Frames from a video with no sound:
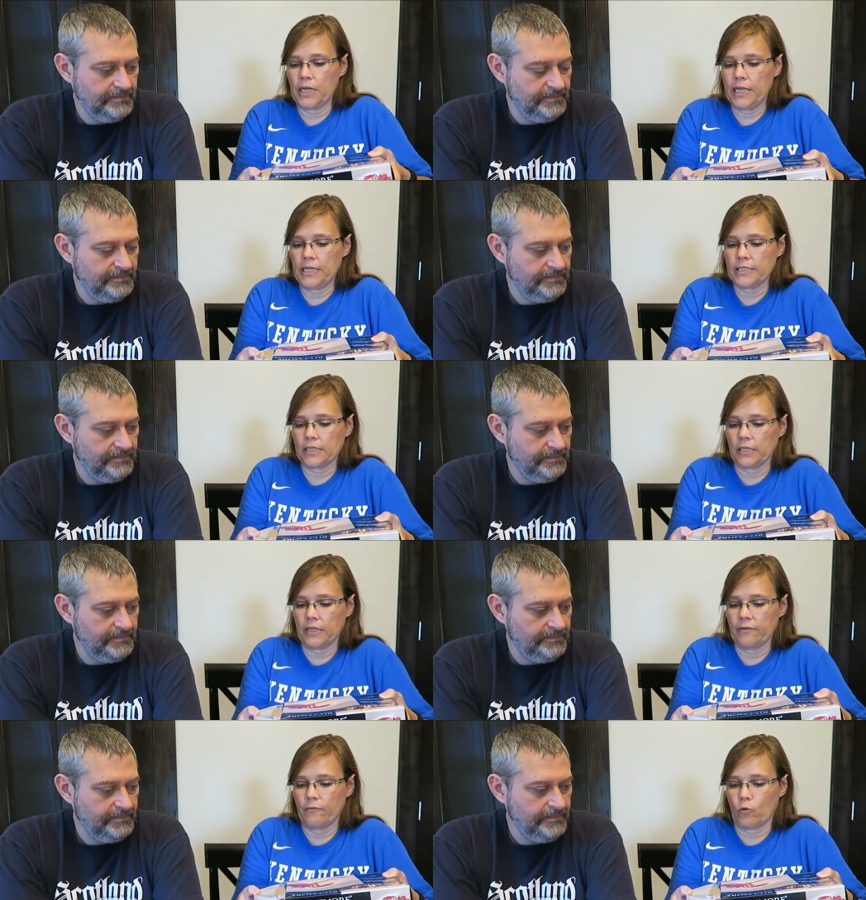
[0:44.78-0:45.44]
Speaker 1: it
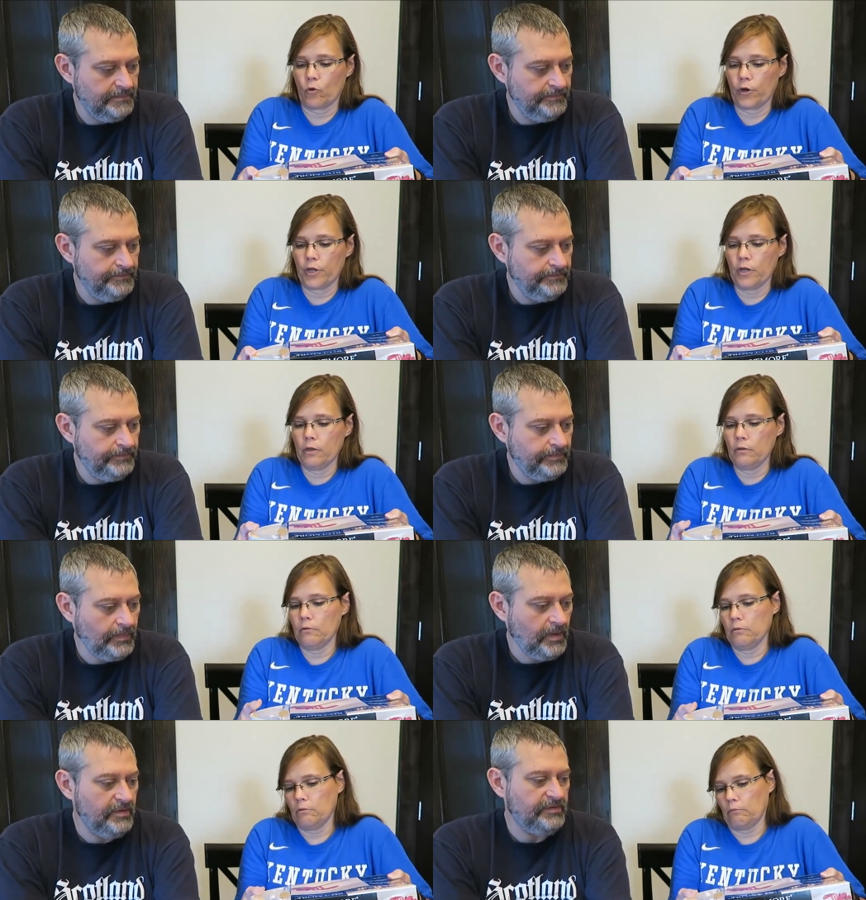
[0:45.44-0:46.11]
easily for you.
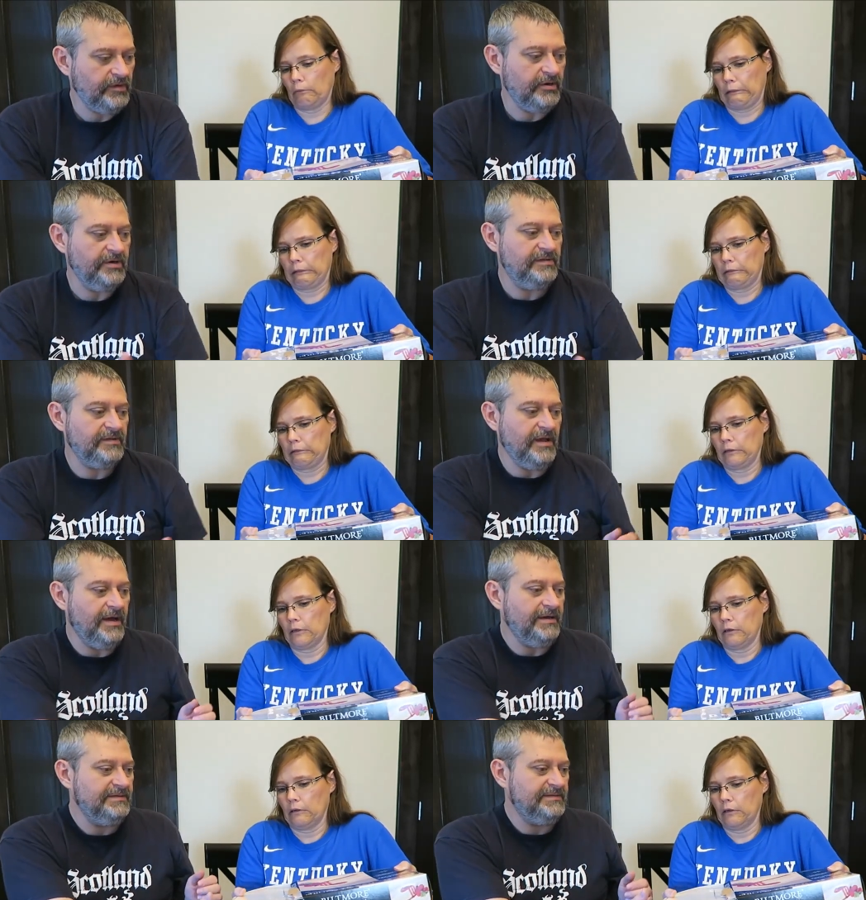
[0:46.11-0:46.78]
Speaker 2: It's already
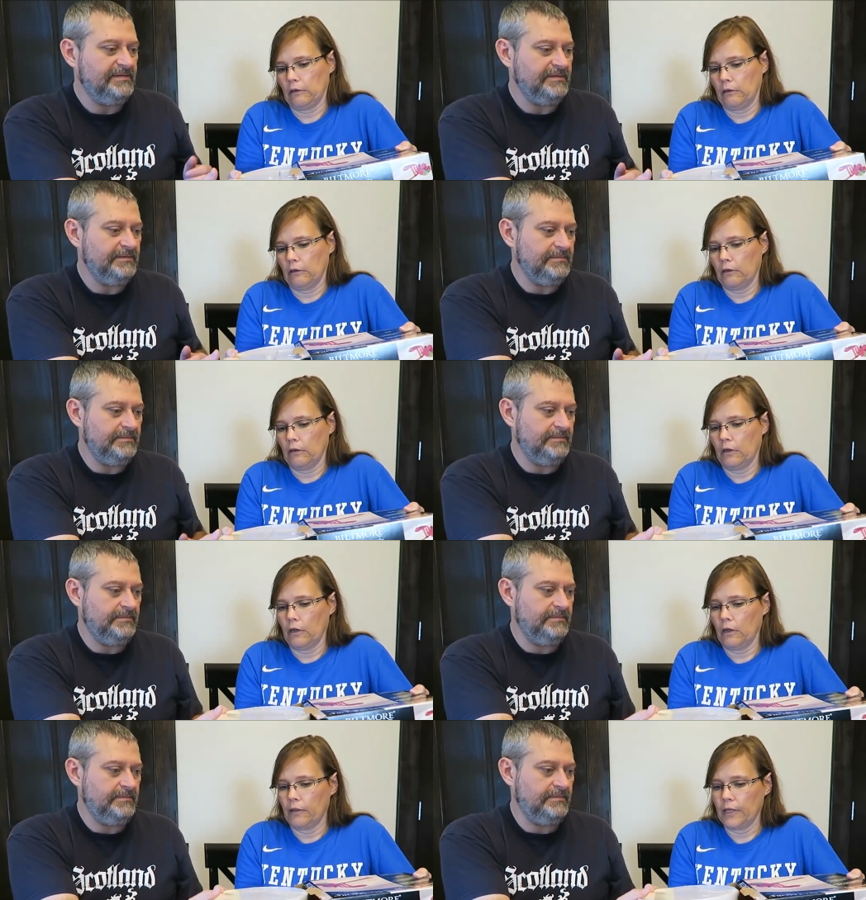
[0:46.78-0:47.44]
sliced.
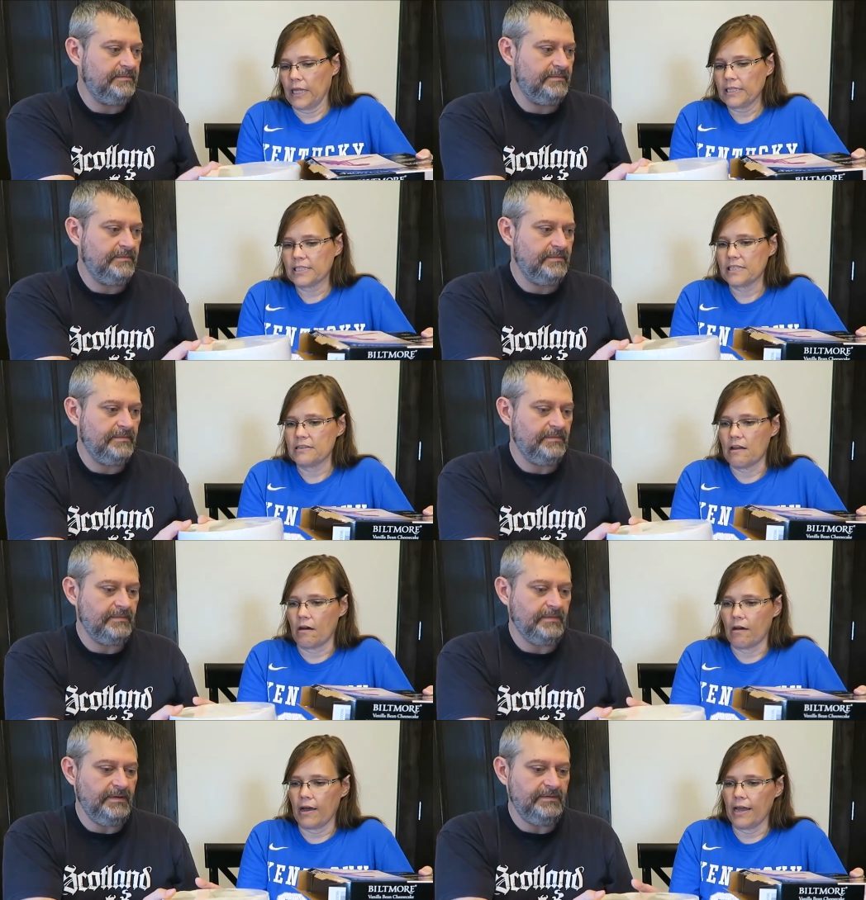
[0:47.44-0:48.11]
Speaker 1: That's
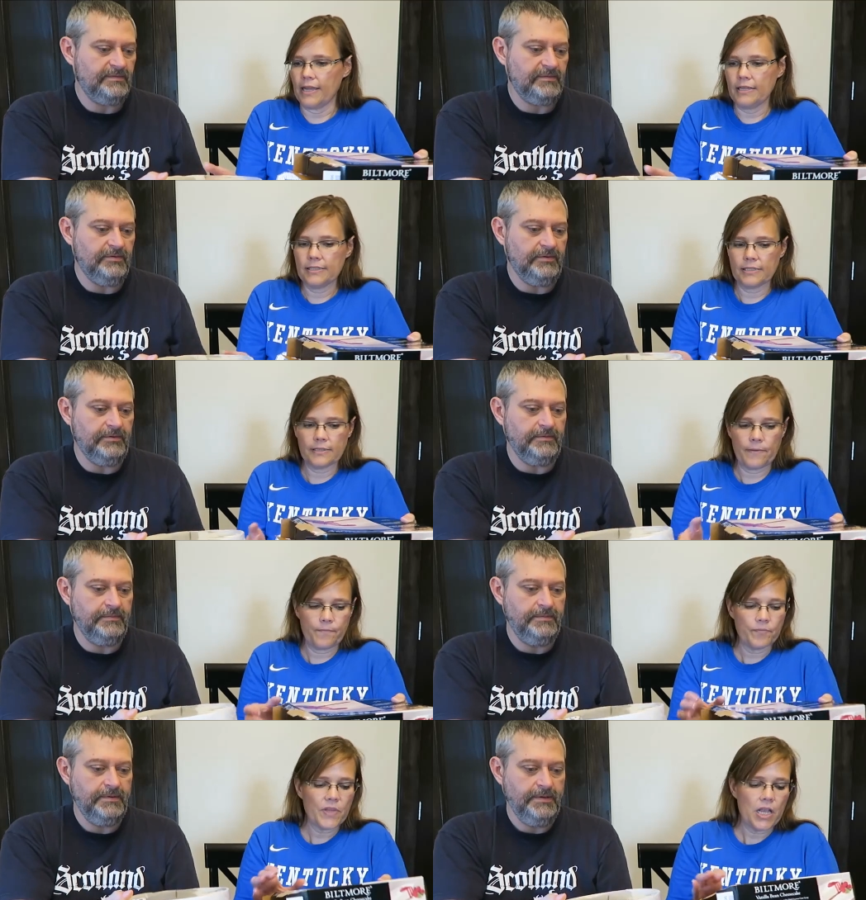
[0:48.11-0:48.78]
nice.
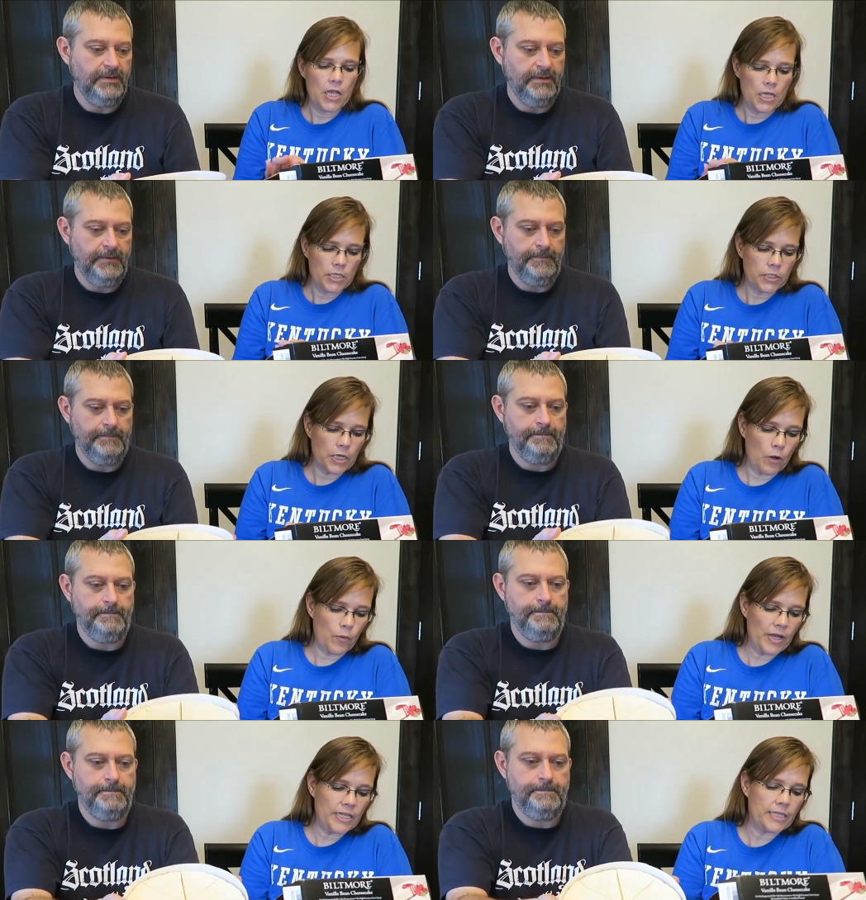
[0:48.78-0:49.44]
That's cool.
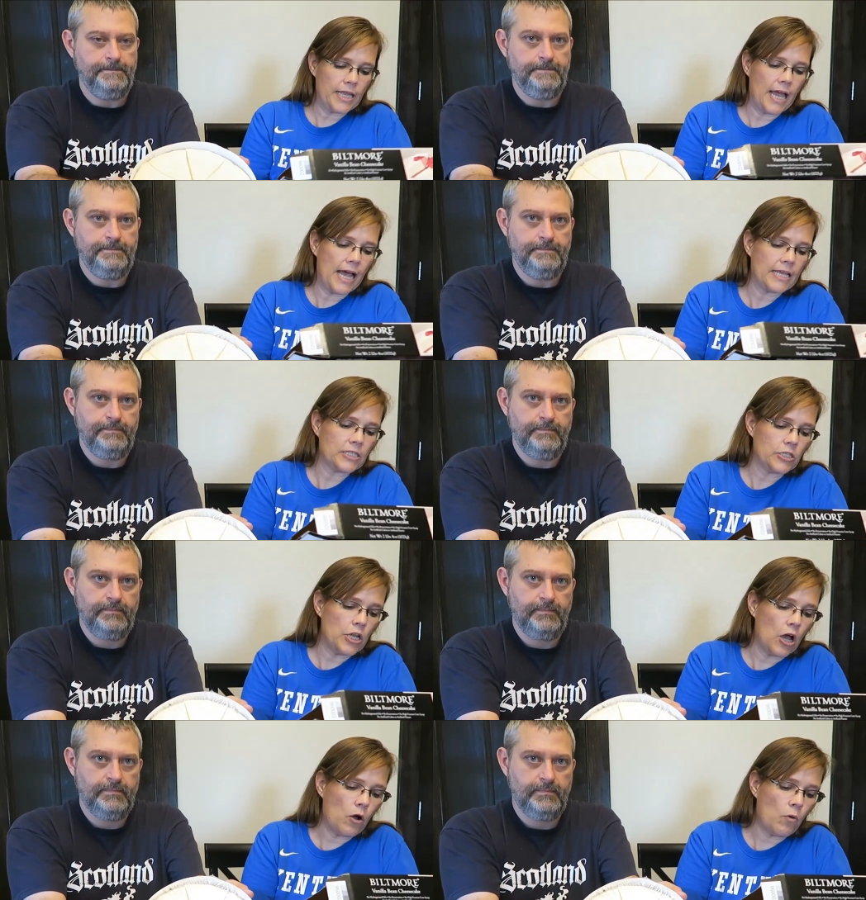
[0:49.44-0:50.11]
So it, it
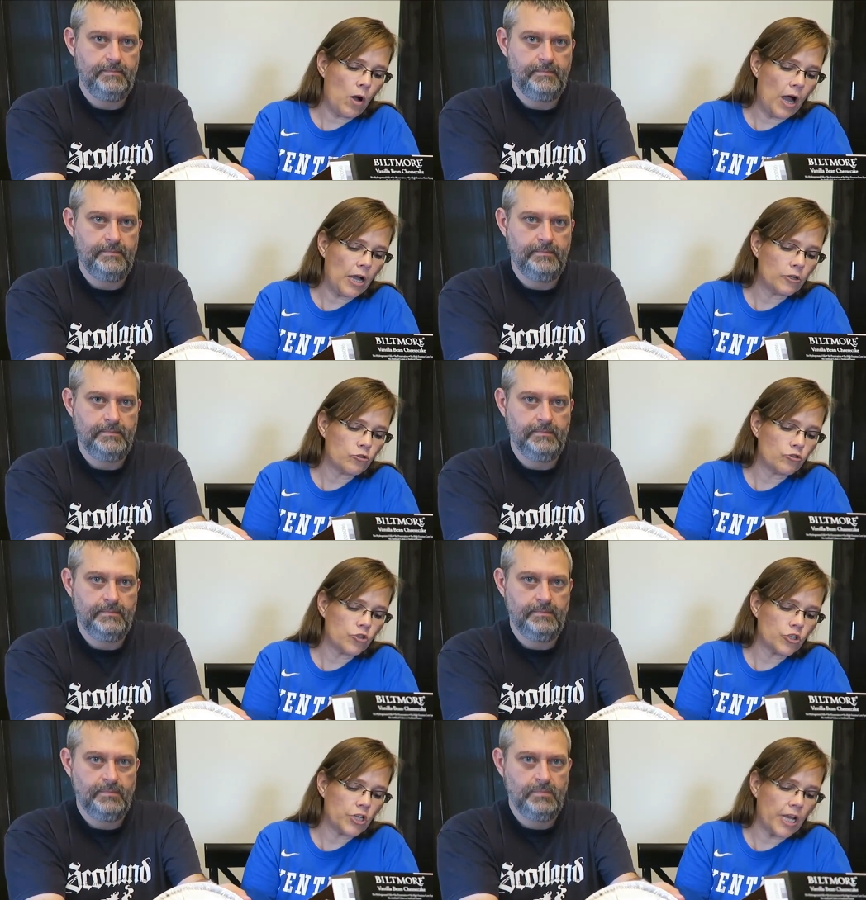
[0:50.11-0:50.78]
has no
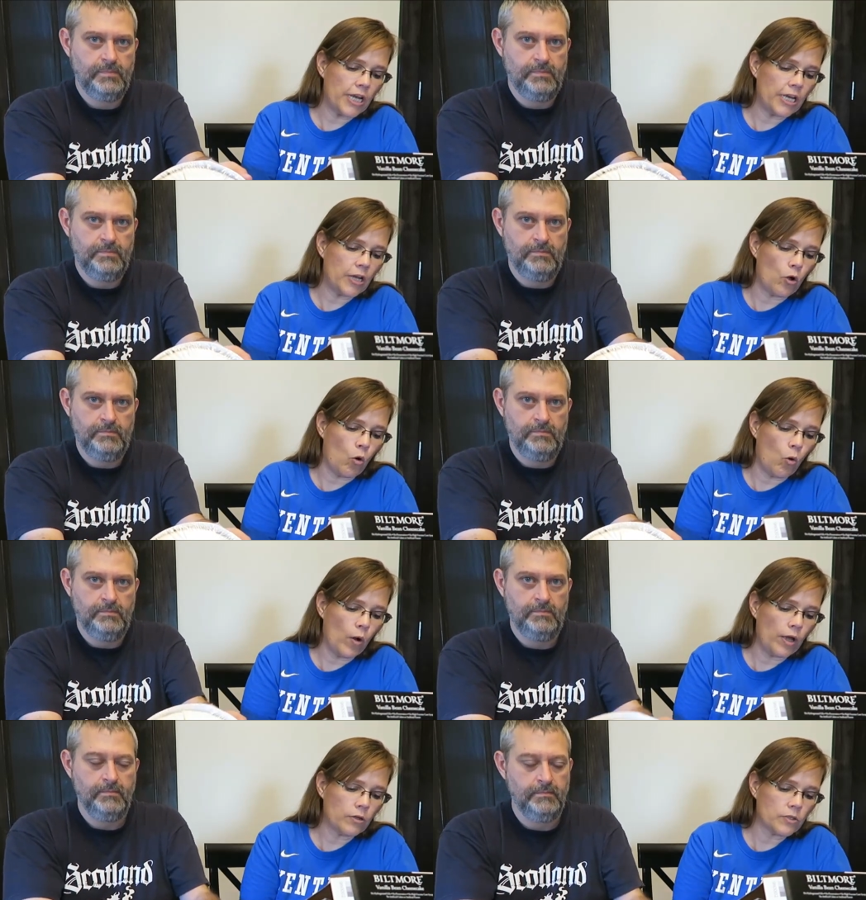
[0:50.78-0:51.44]
hydrogenated
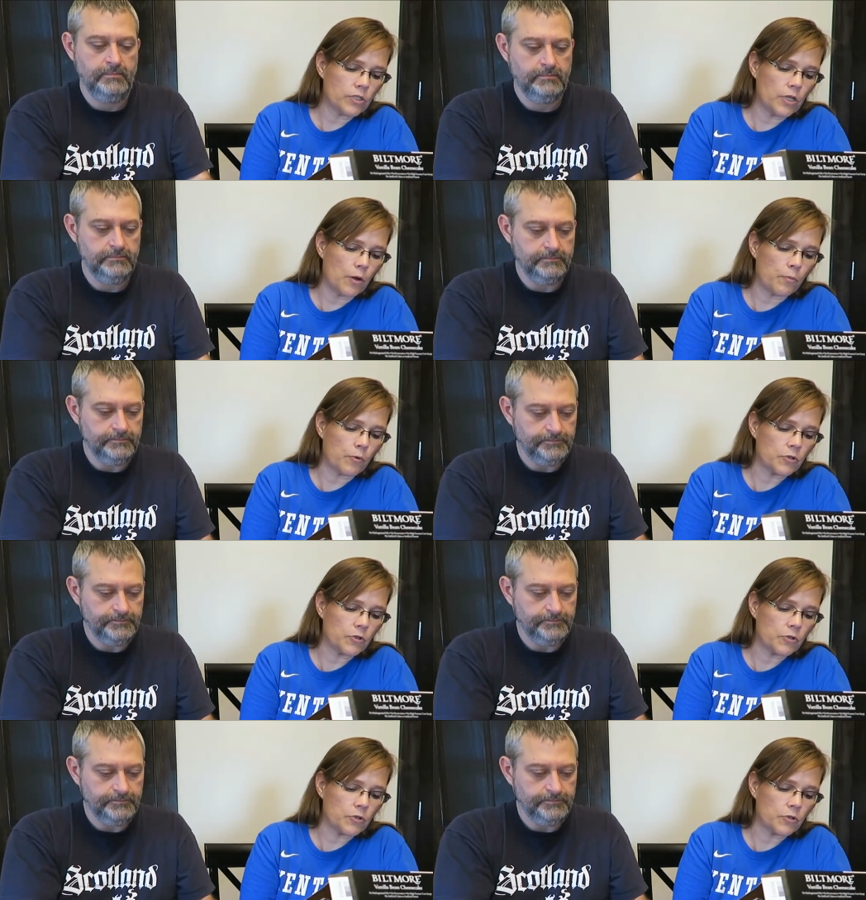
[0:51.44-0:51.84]
oils, no